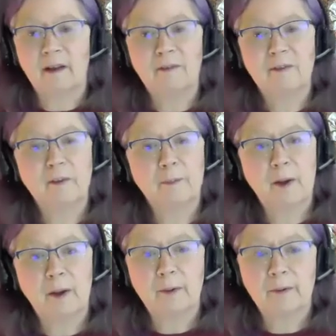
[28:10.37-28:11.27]
I
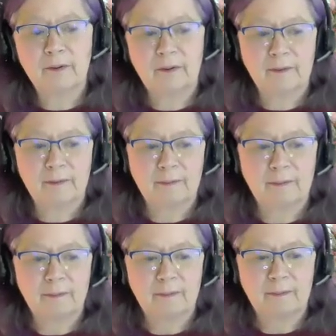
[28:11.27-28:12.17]
suppose
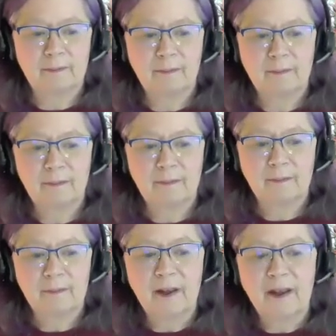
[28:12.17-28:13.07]

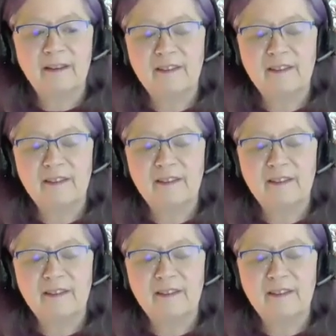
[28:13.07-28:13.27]
in